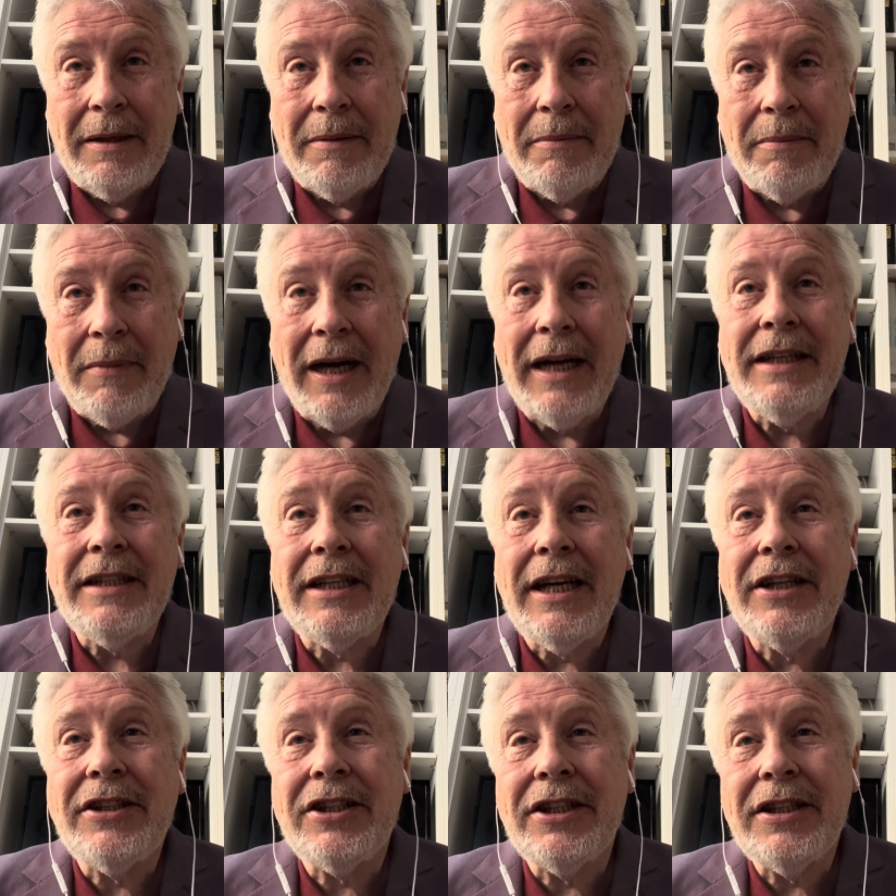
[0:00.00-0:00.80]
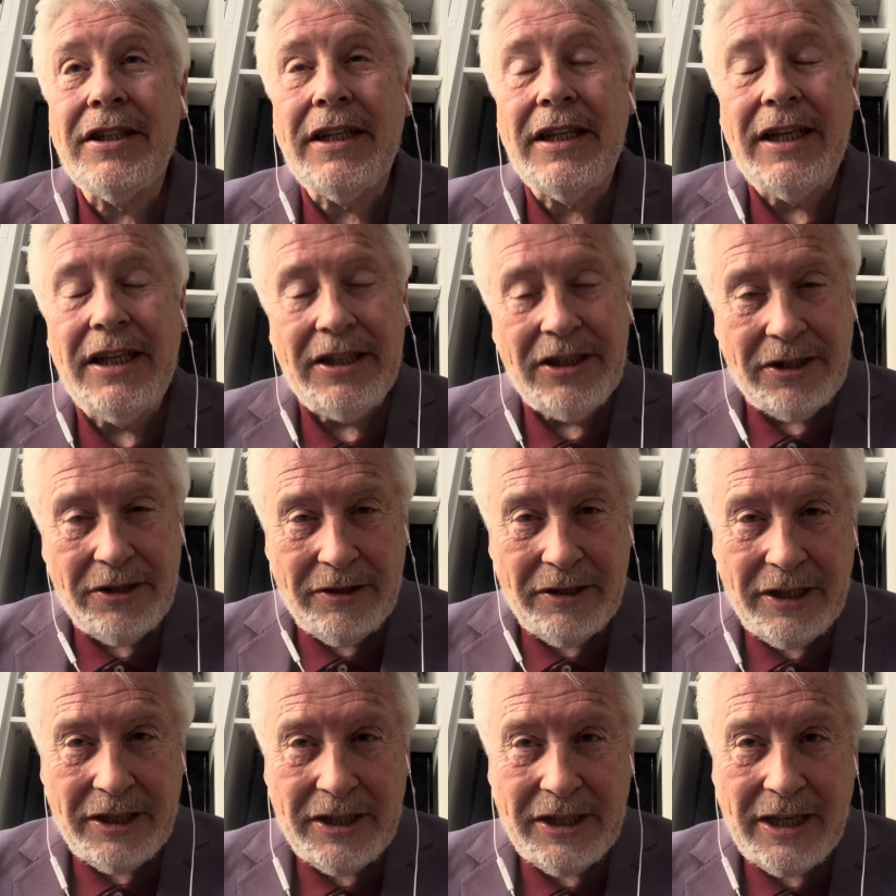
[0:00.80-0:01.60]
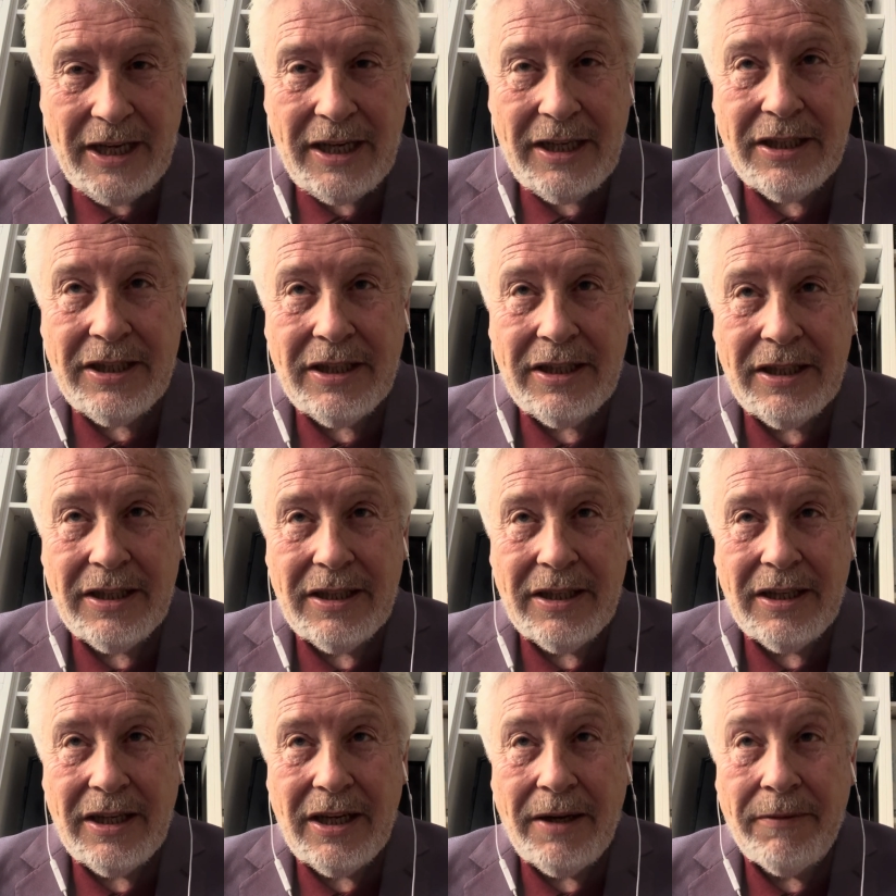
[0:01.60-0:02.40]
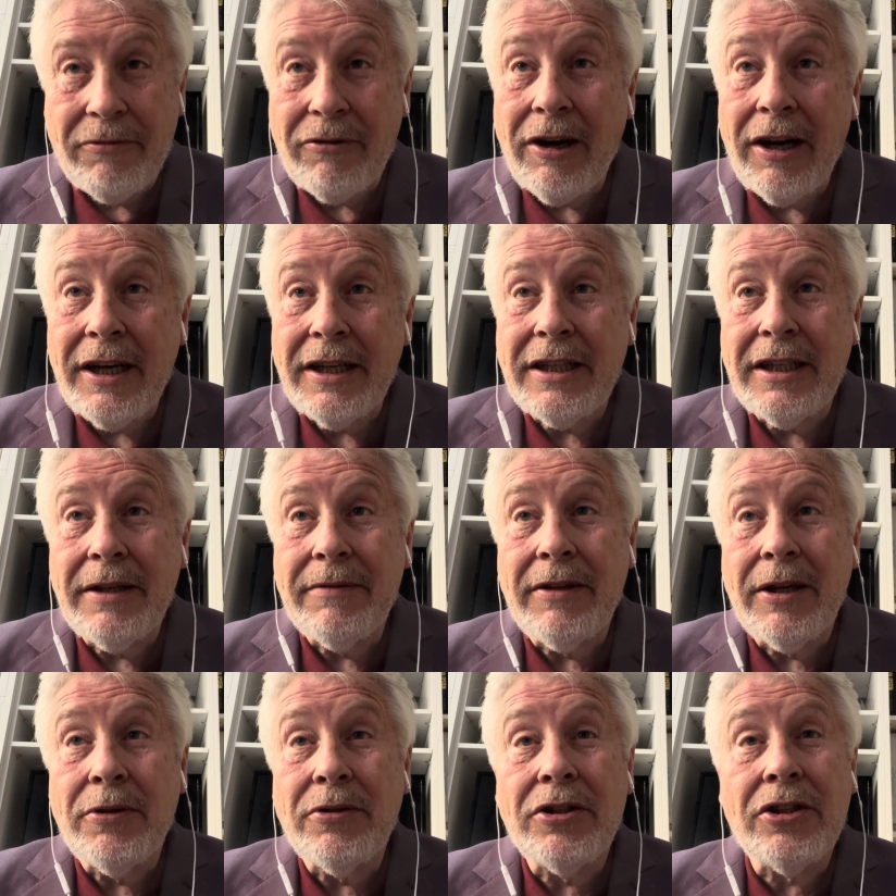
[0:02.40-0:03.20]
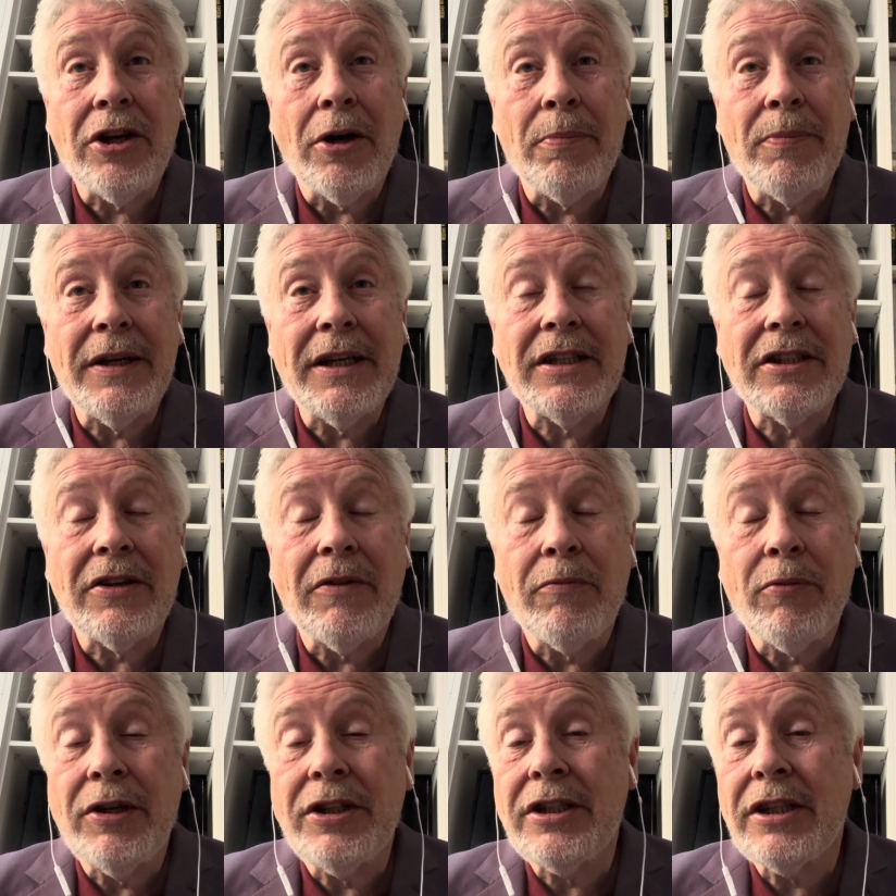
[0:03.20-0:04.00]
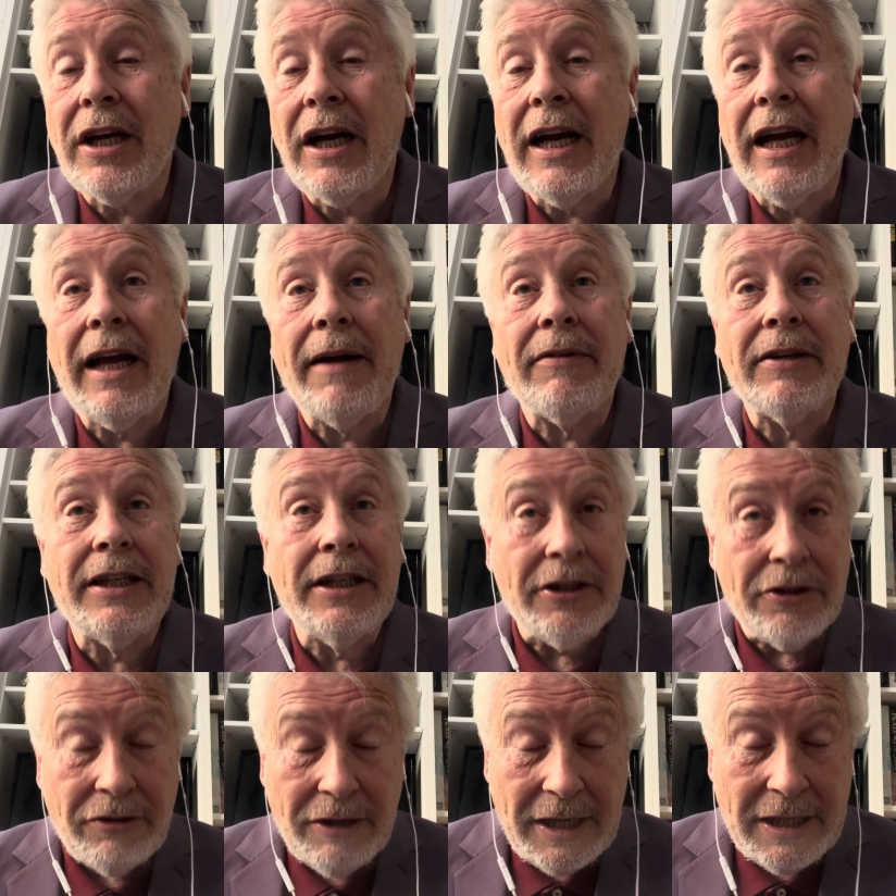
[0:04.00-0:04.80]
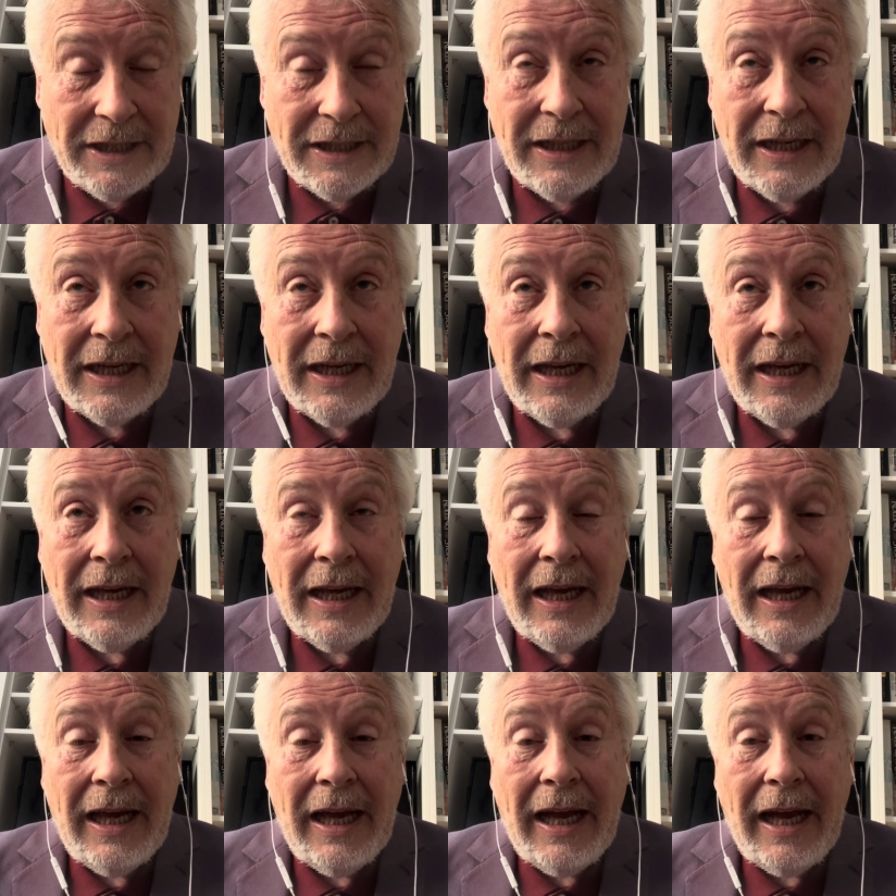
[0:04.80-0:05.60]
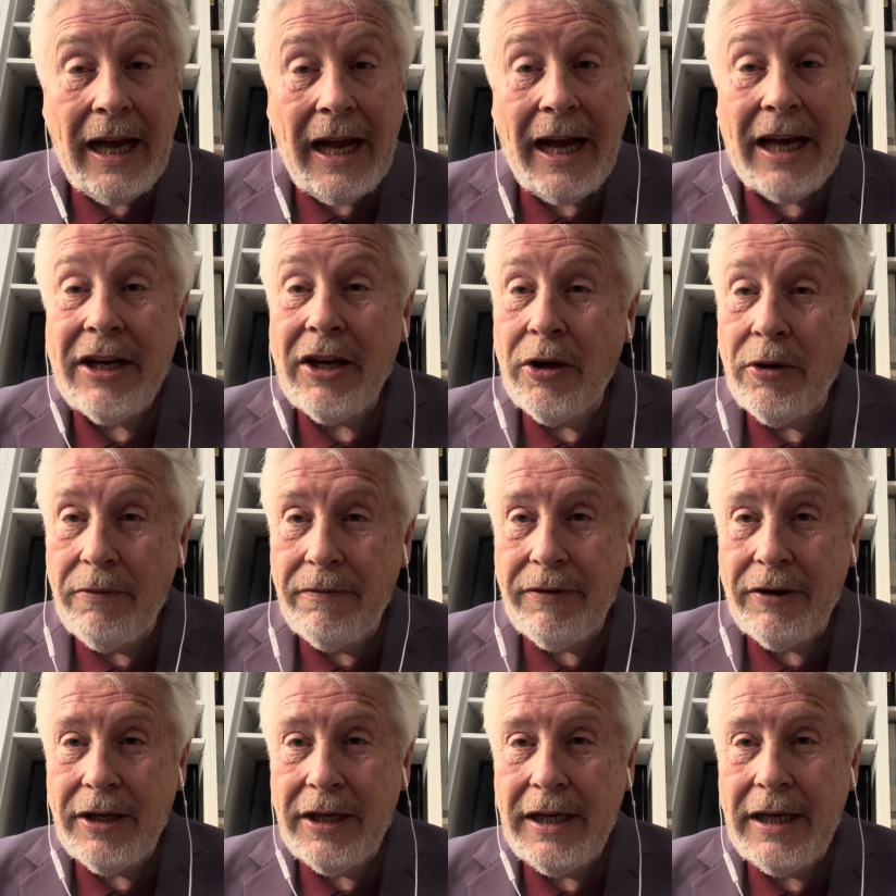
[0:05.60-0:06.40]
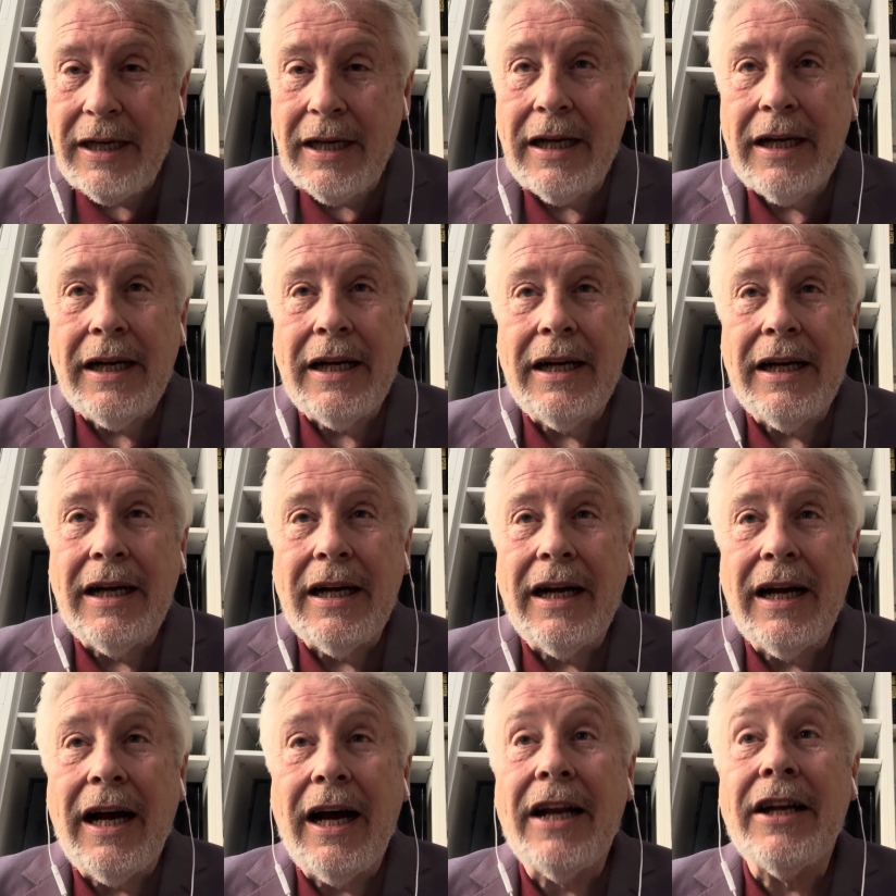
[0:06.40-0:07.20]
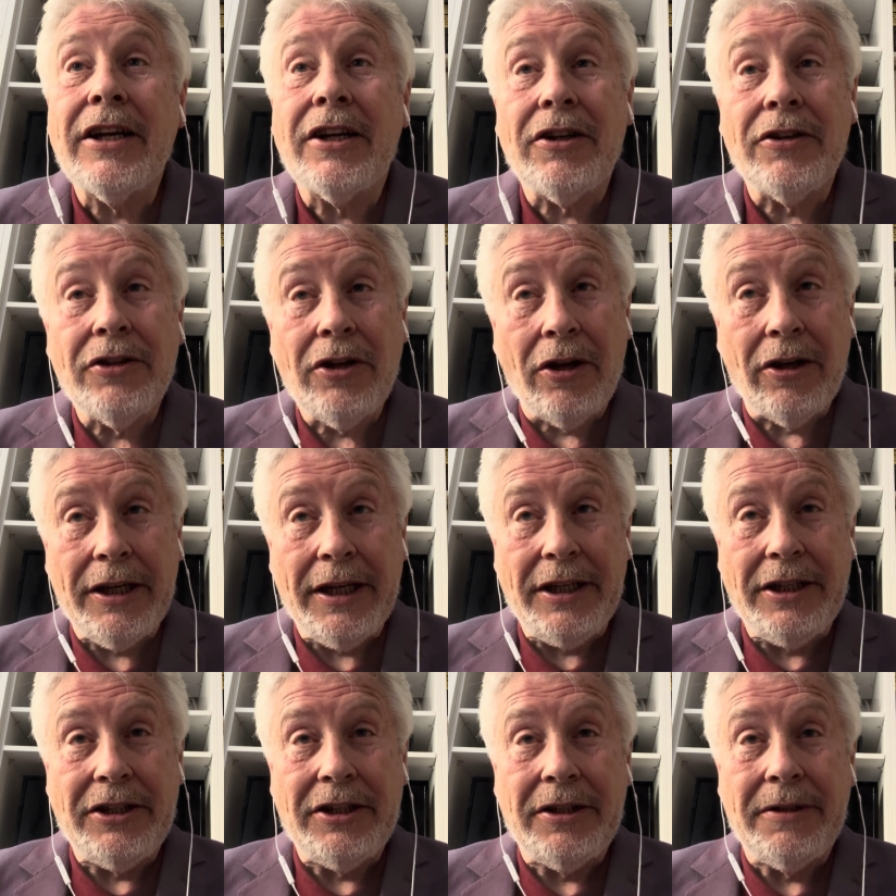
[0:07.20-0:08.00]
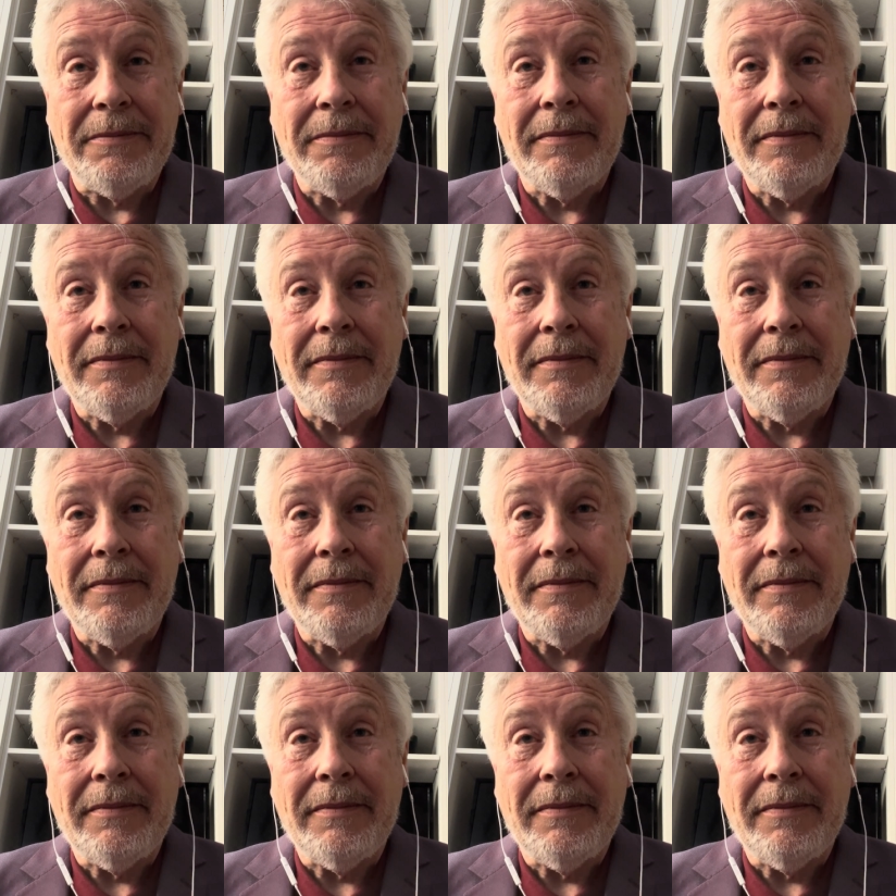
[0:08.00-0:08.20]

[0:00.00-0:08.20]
My intention is to discuss a variety of those topics of which I have an interest and hopefully a little knowledge,